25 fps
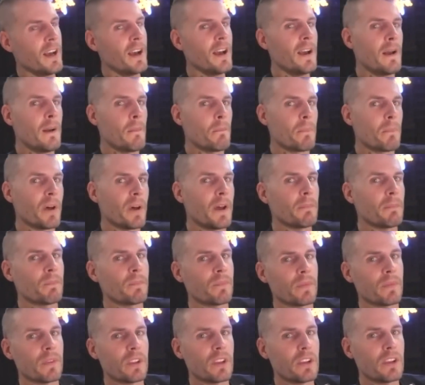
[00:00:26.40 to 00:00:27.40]

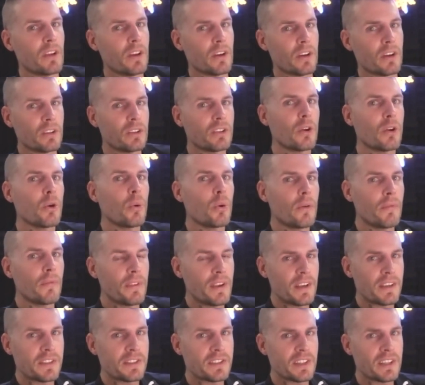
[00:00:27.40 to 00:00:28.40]
But the goal of
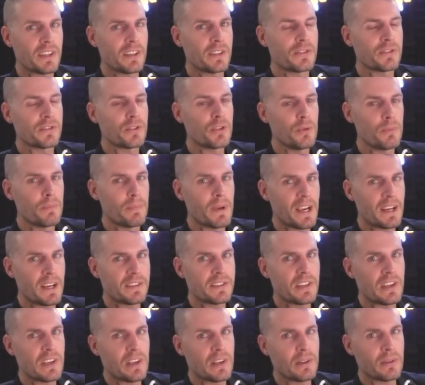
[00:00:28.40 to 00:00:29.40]
this is to
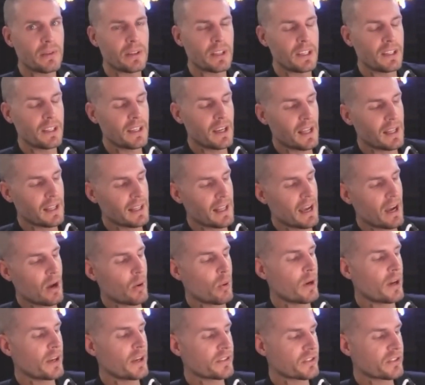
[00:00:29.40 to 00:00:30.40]
basically
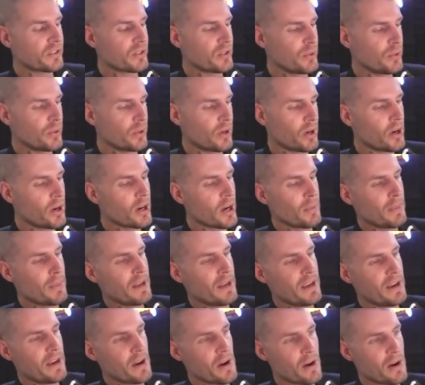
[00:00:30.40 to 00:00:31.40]
allow us to all come in
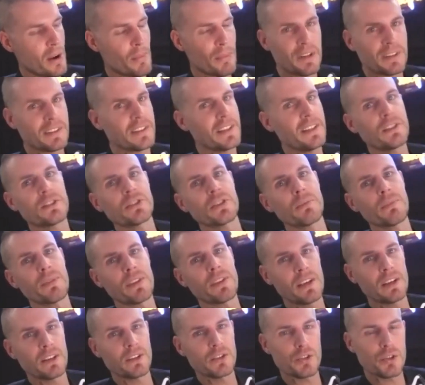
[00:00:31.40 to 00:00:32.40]
here. I'm going to teach some
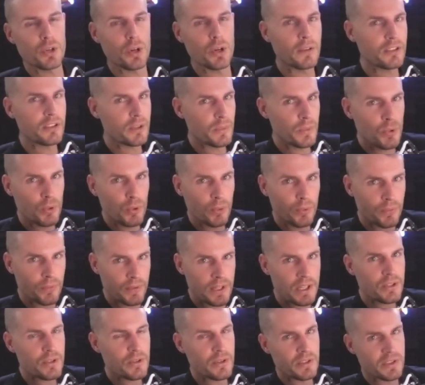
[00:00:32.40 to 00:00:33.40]
things, show off some cool
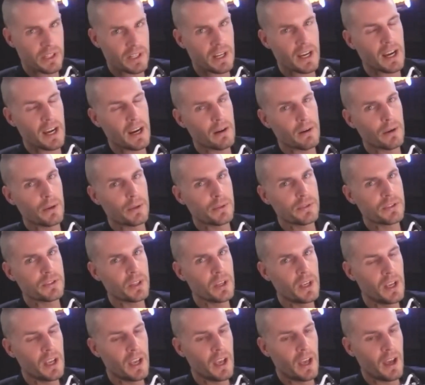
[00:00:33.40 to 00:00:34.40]
features in HYROS,
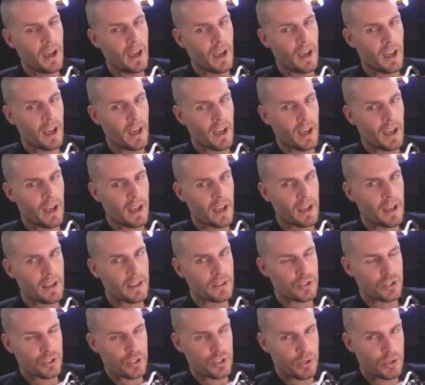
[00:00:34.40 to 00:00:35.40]

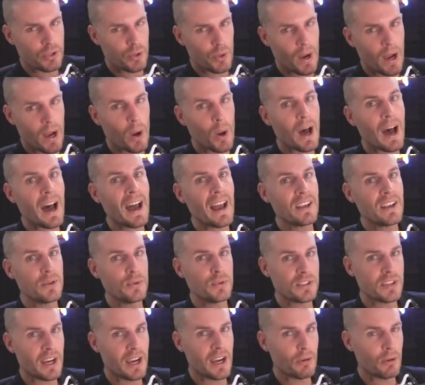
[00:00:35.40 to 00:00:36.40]
show you how I
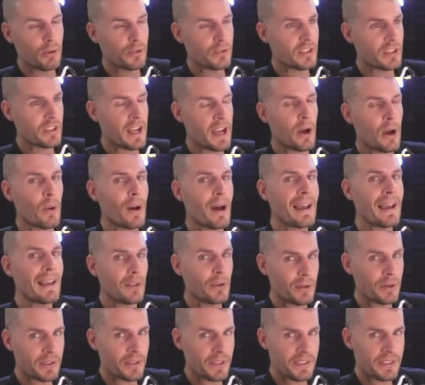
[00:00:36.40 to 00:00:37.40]
use HYROS and how I
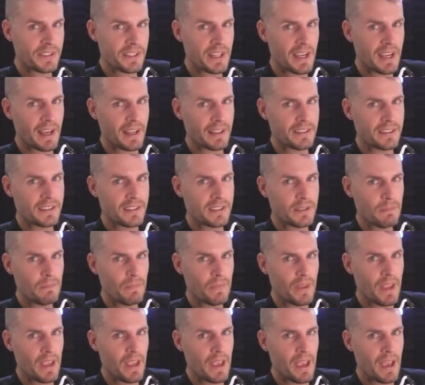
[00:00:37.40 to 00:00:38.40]
look at the stats
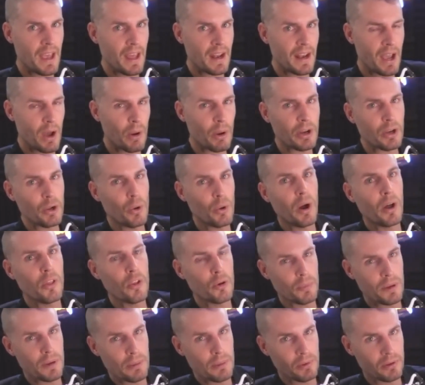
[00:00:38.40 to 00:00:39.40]
and how I know
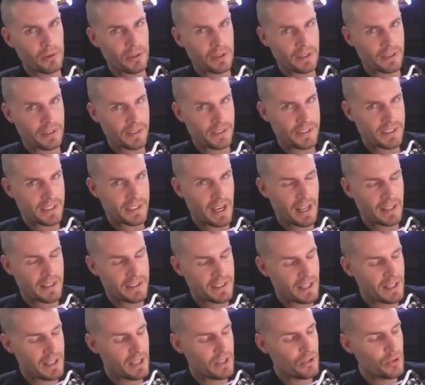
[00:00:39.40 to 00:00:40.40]
other people look at the
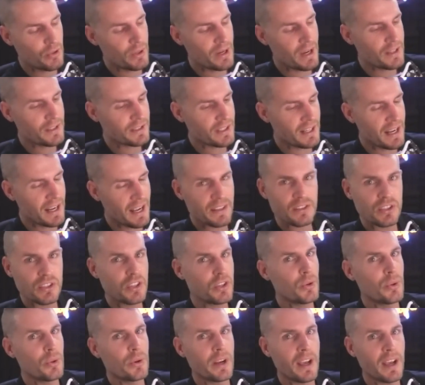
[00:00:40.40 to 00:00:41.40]
stats. And then you guys can ask
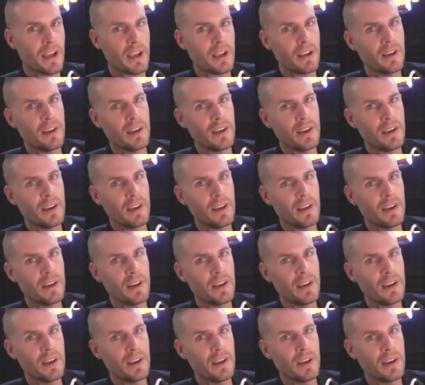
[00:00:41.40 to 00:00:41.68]
Q&A.